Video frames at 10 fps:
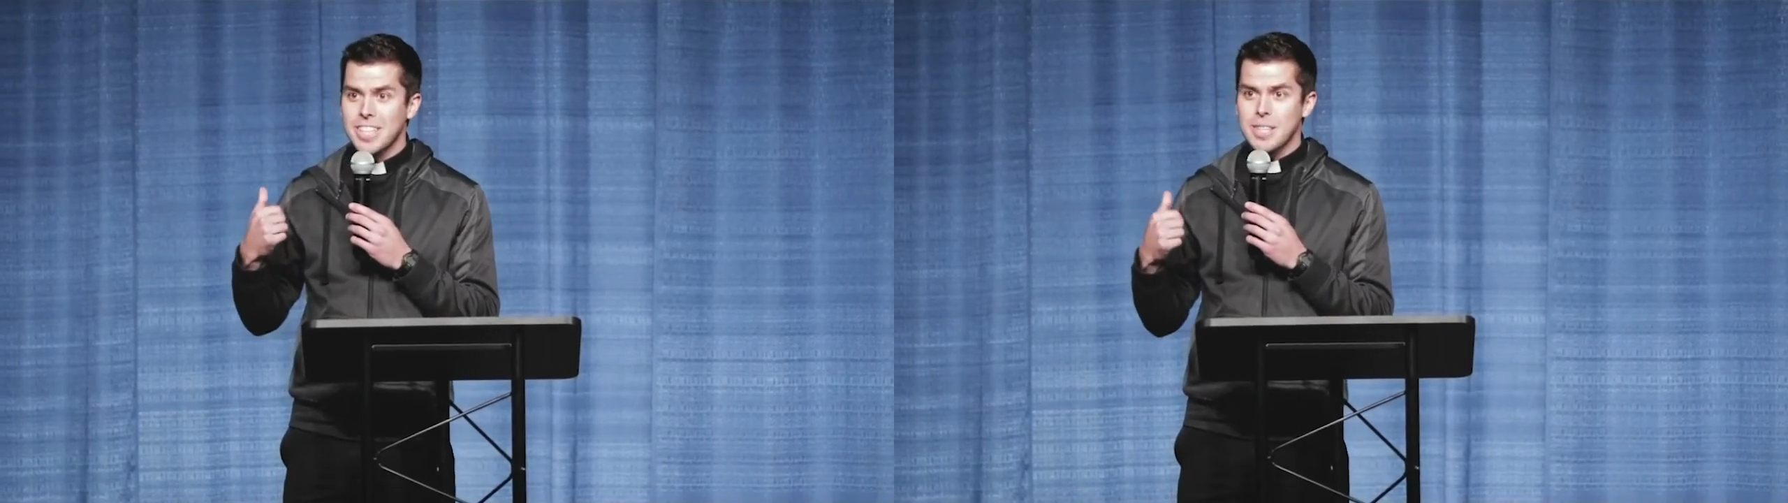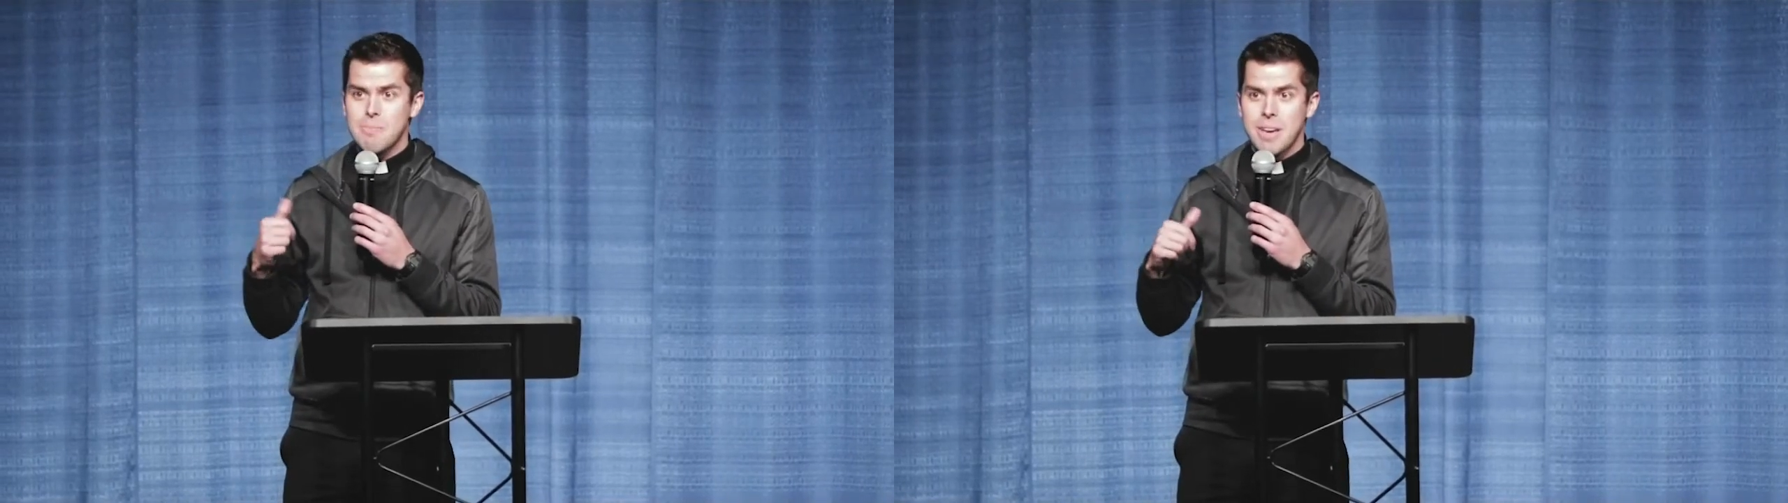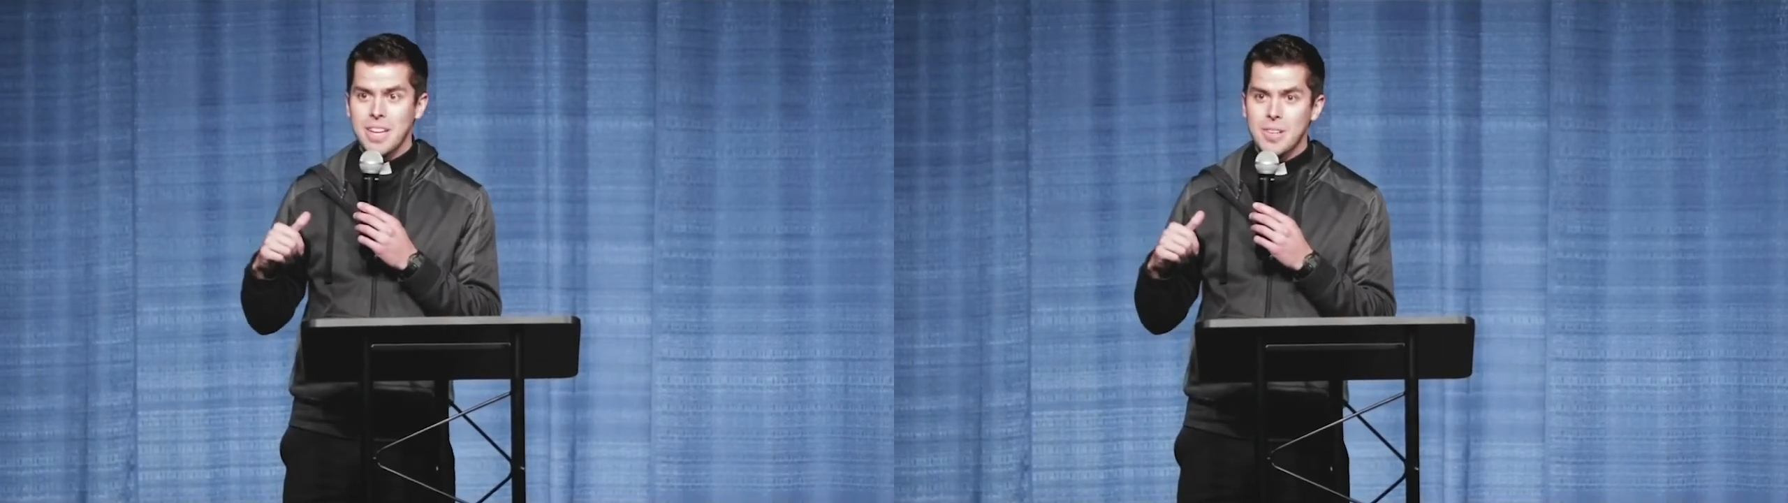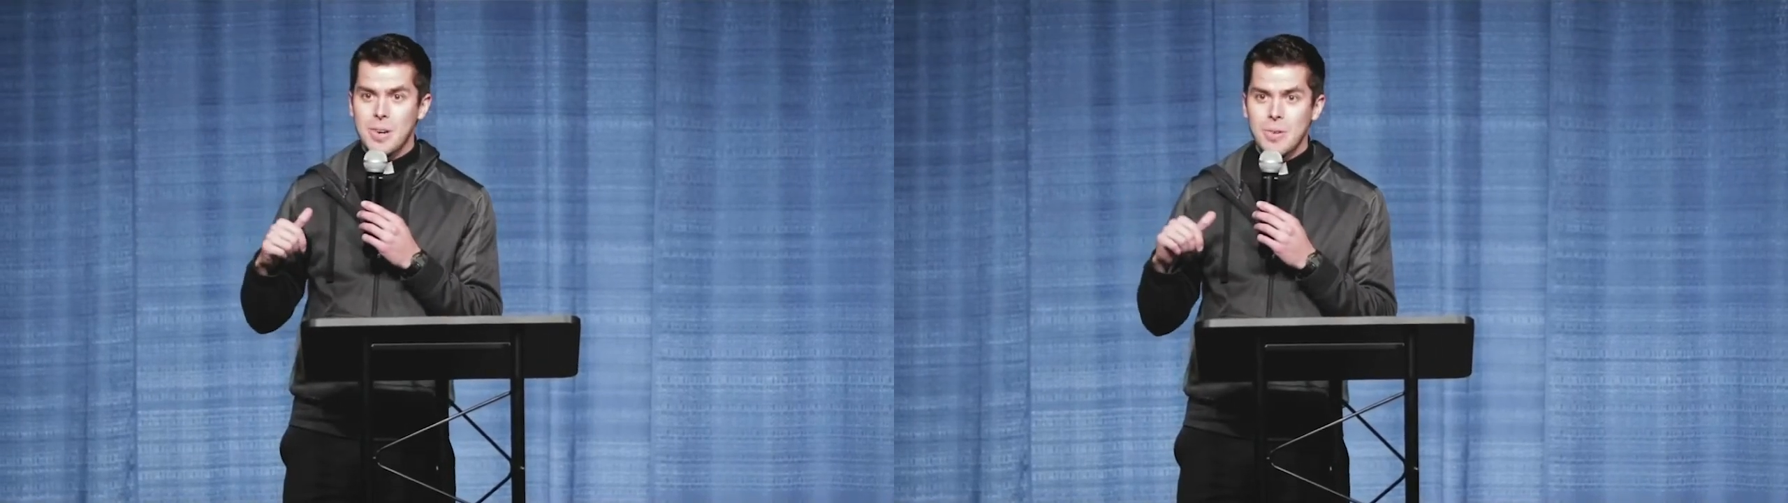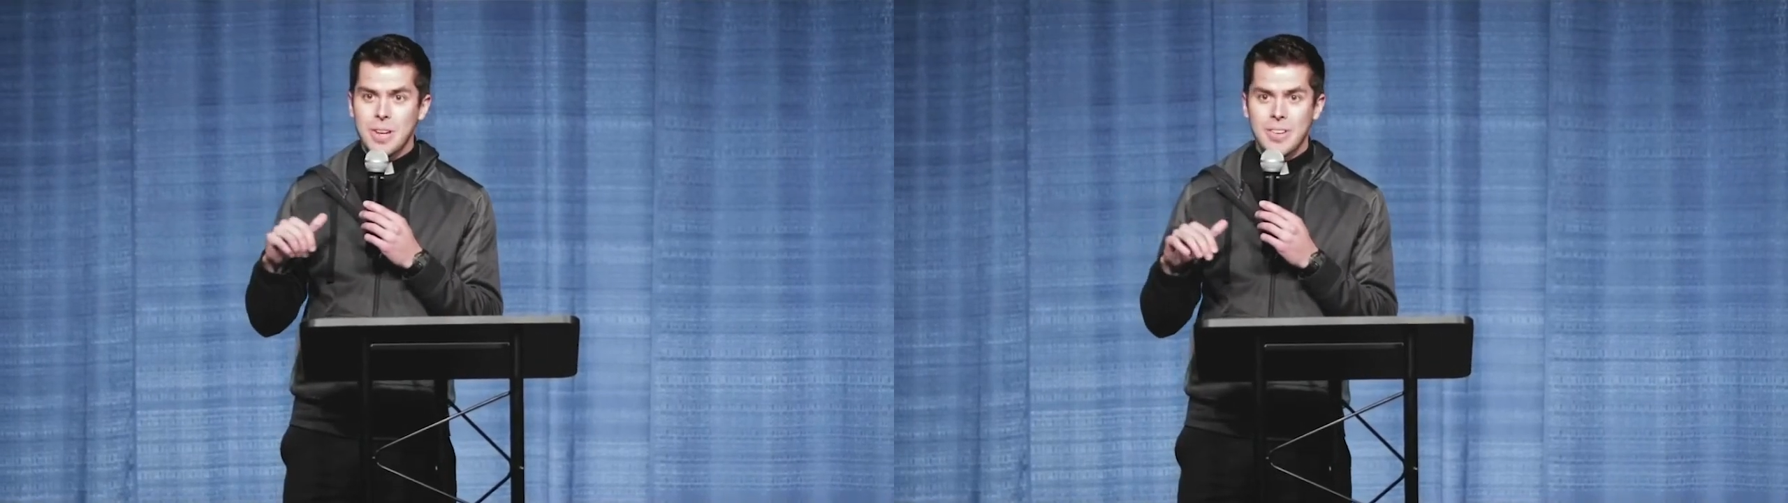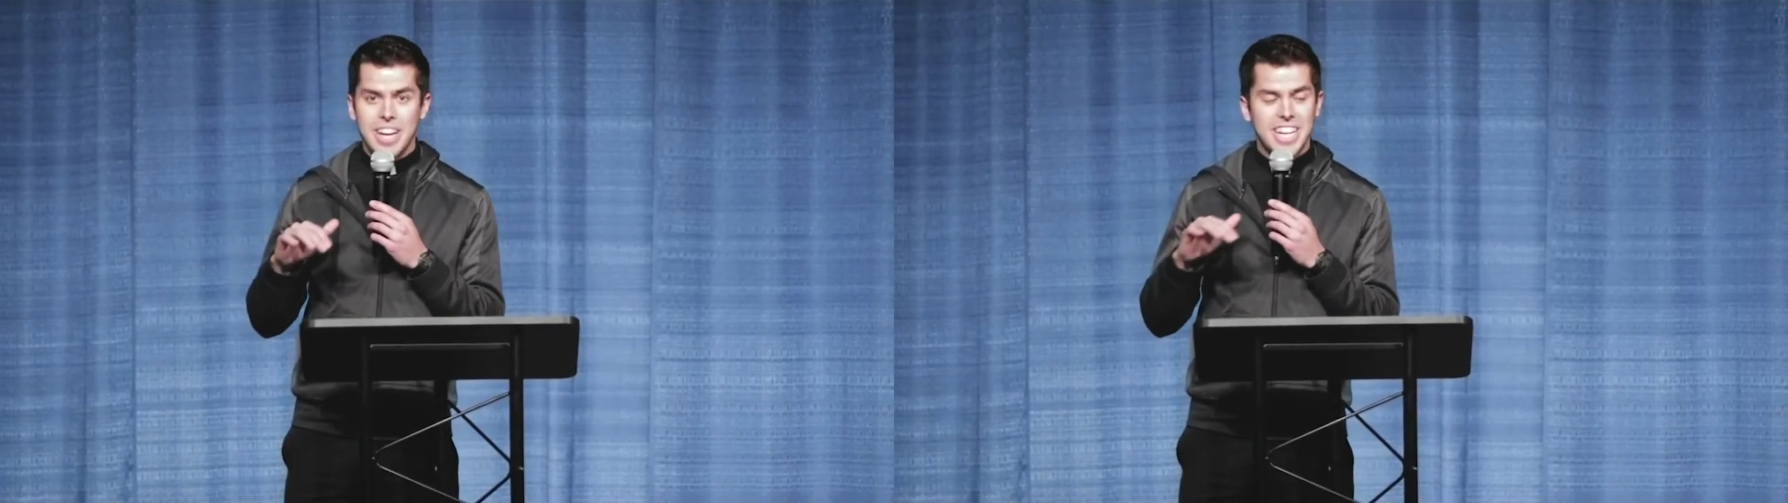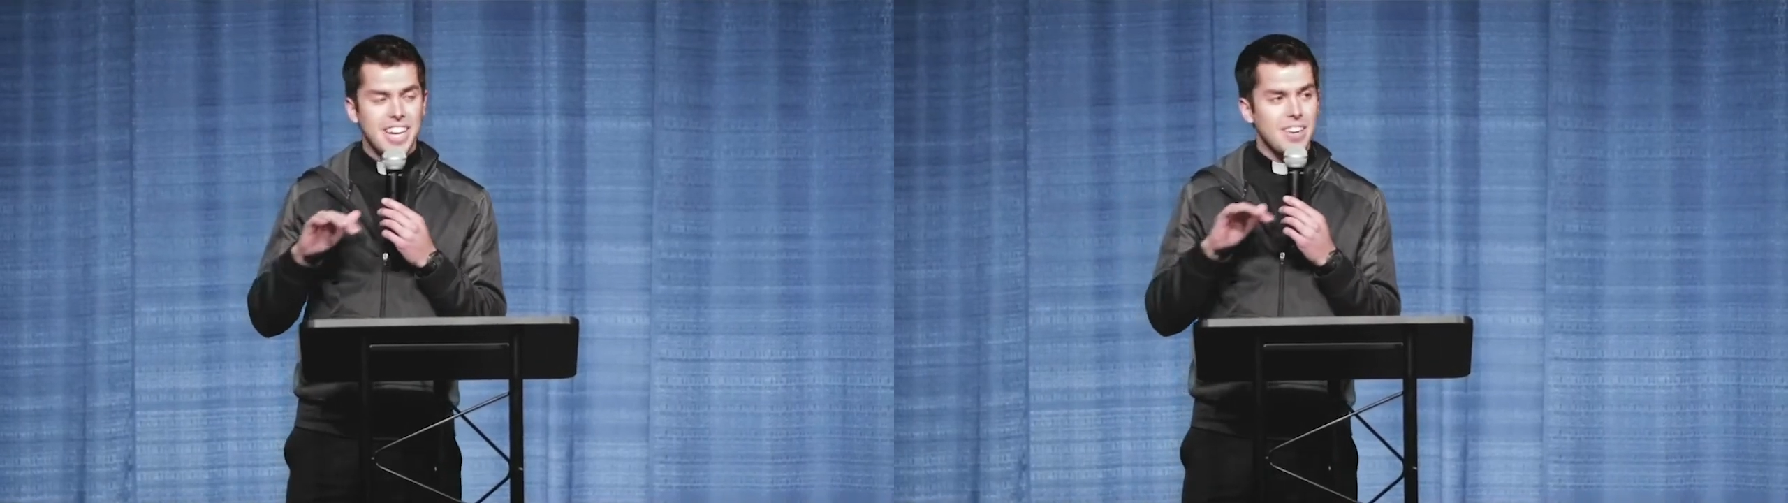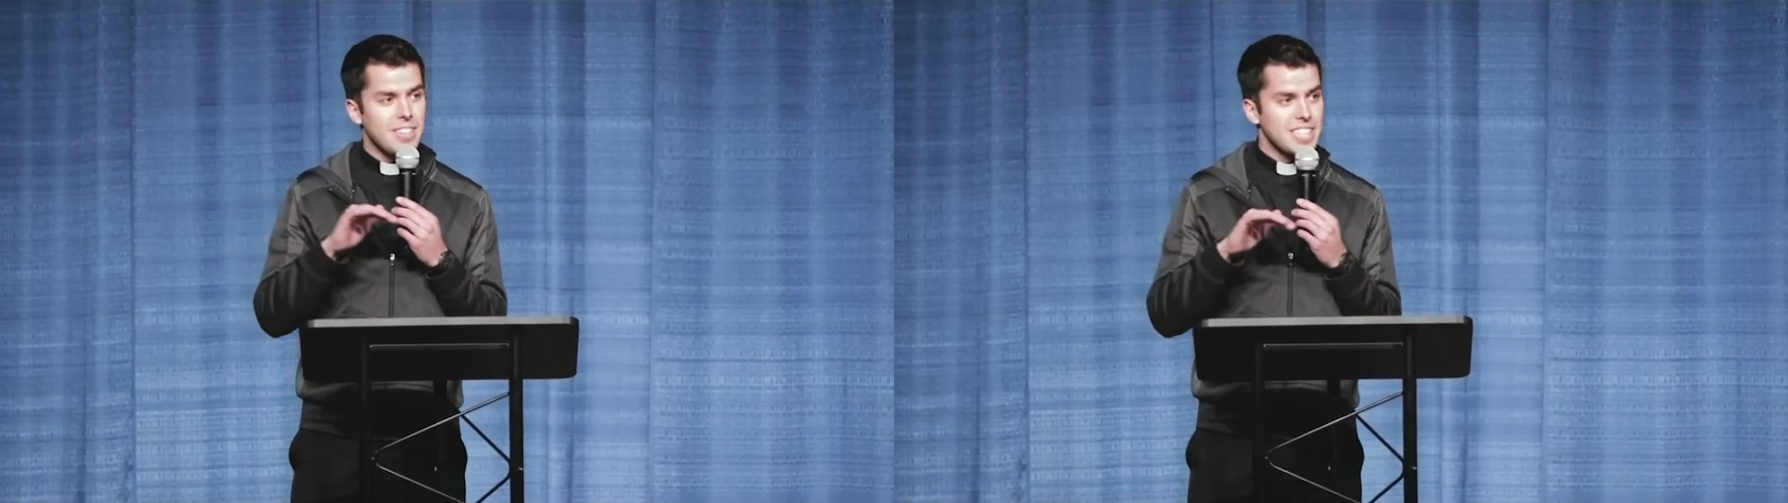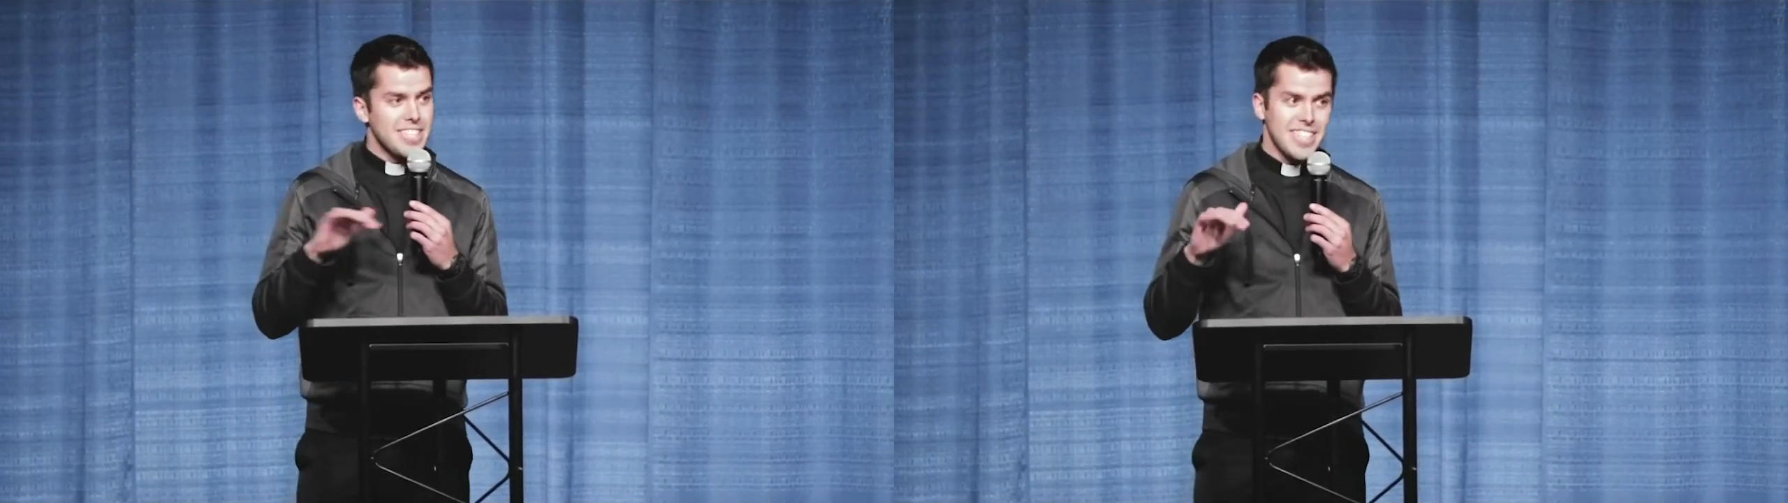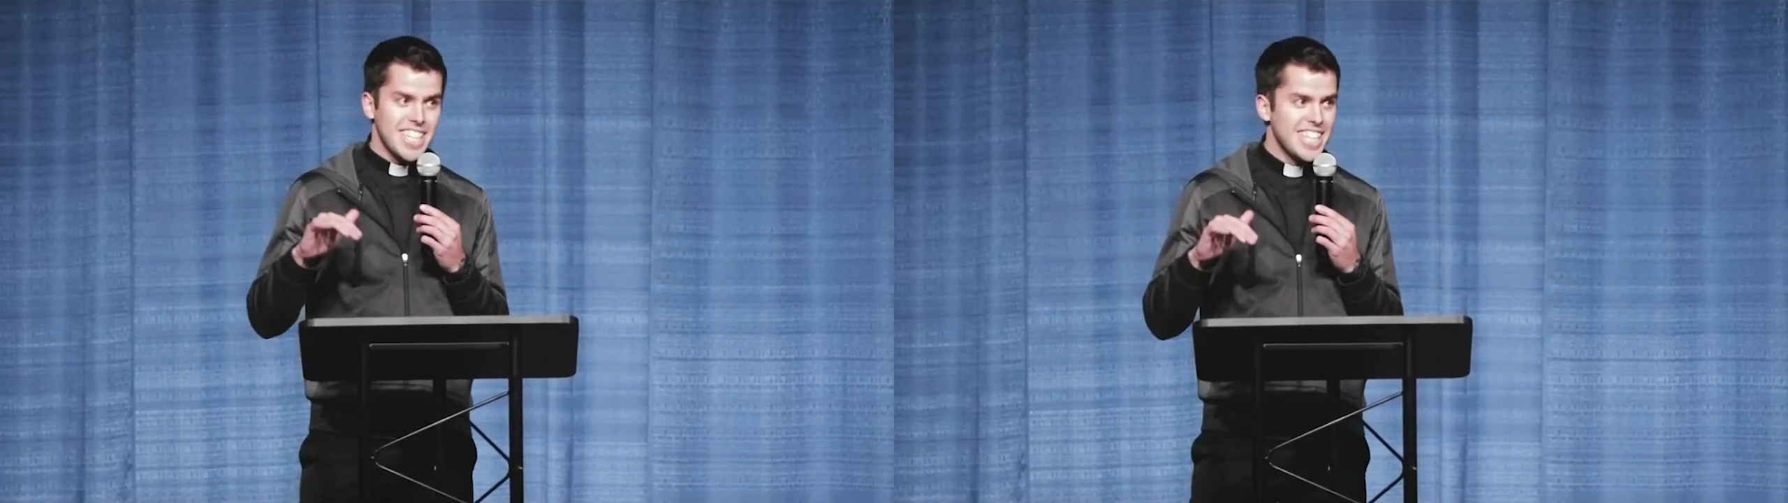let the pain go away right now. And it
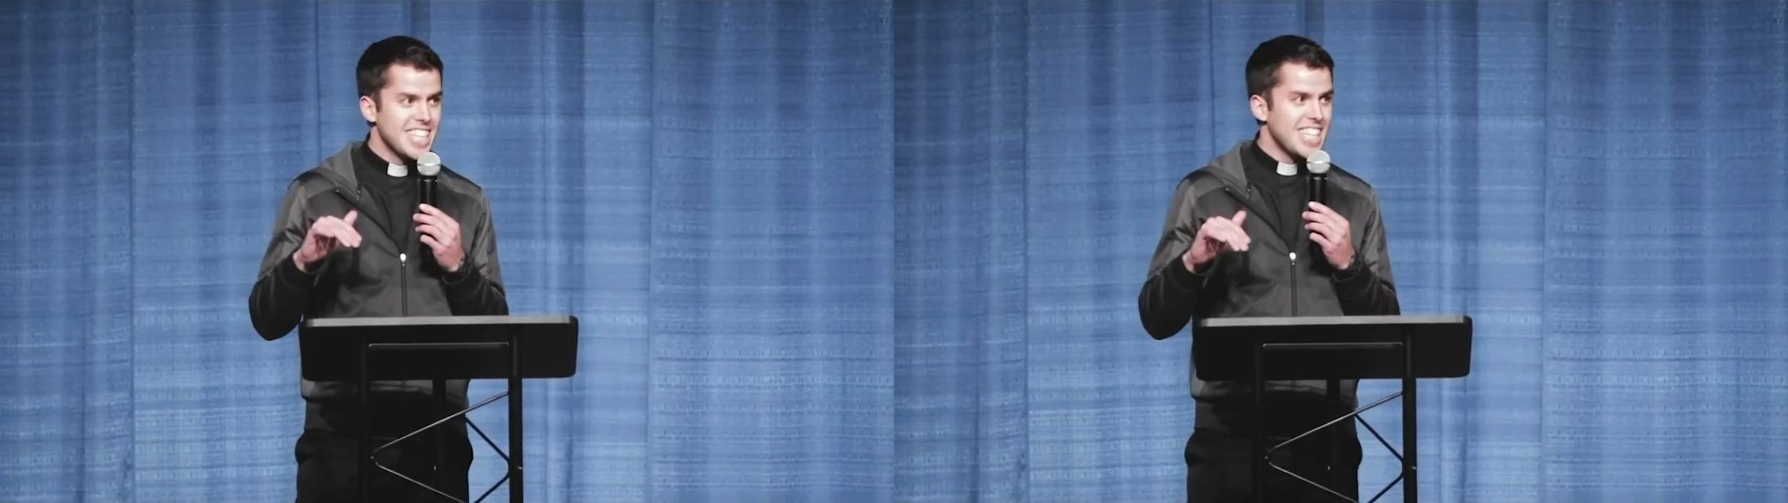did.